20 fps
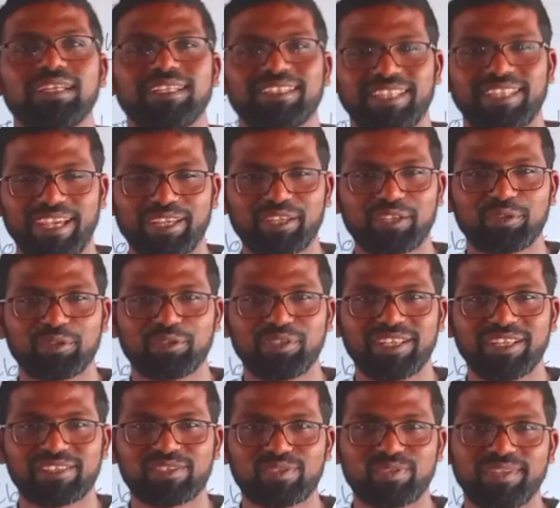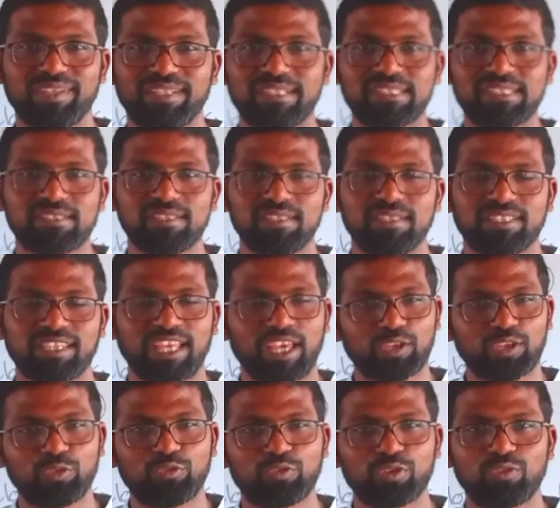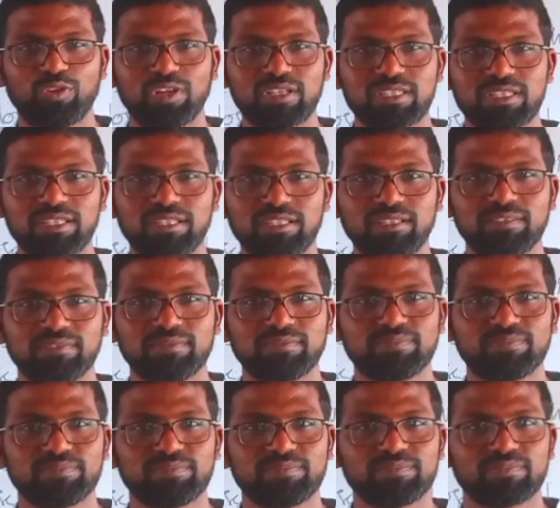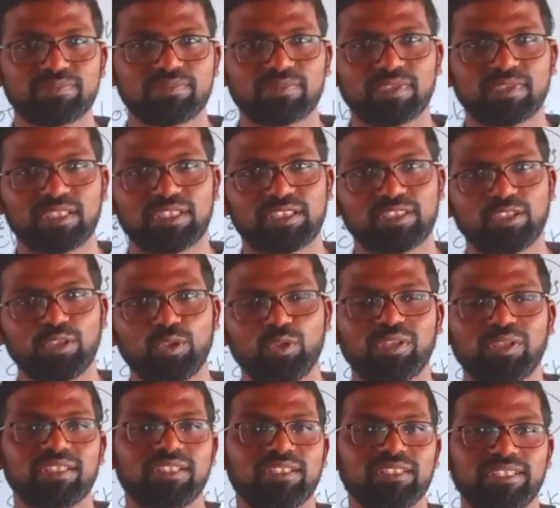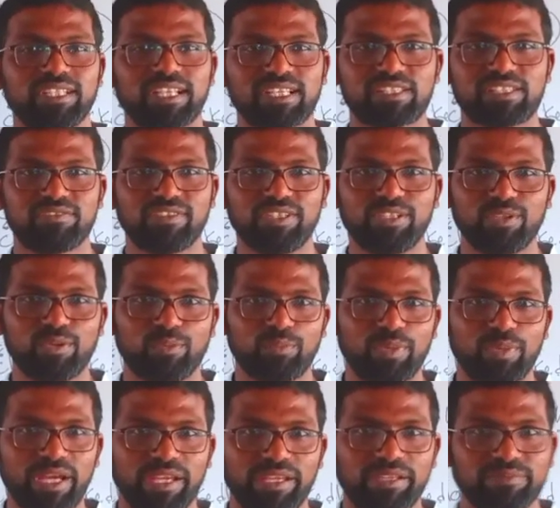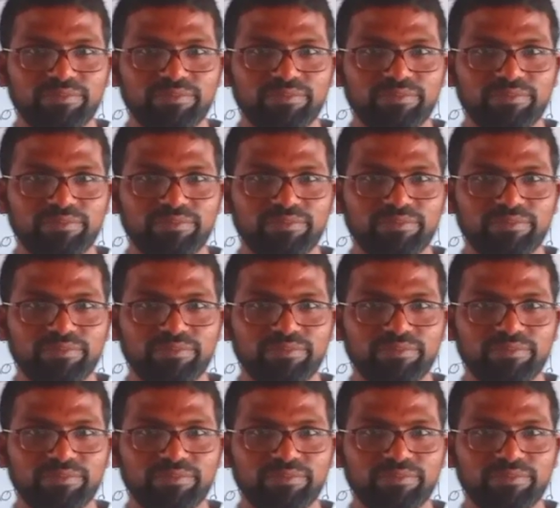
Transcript: thank you, dear students. Thank you for watching. See you in the next video. Bye.